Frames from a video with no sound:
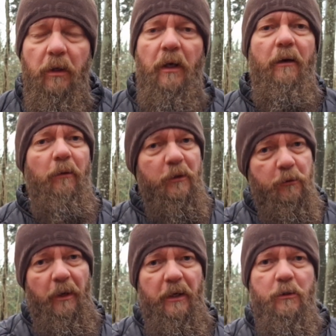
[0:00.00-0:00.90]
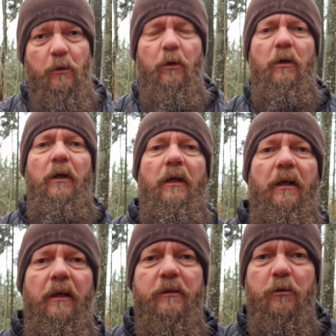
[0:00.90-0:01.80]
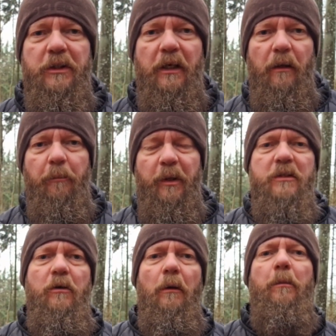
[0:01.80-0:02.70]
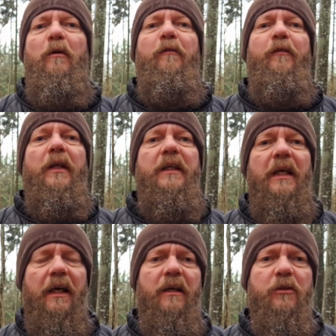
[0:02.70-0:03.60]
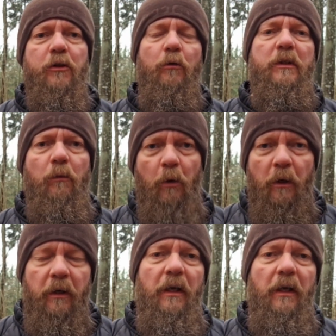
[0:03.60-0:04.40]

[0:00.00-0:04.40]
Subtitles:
I will try to set a picture up of the Dark Soldier 1.